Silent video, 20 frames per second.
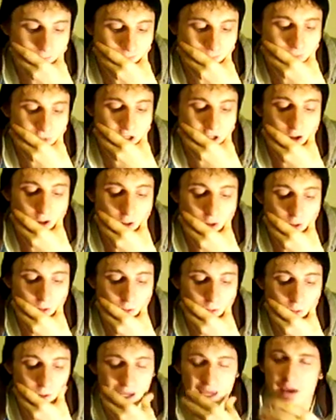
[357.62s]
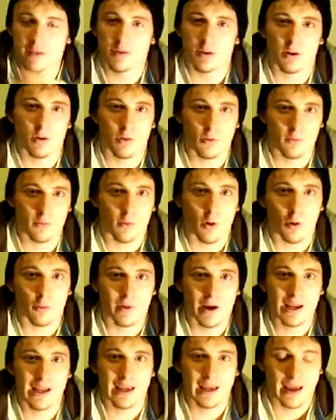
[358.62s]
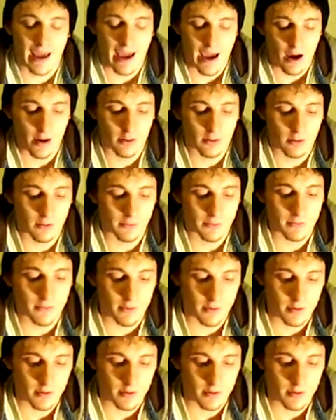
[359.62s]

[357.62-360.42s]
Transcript: So we gave it an overall rating out of,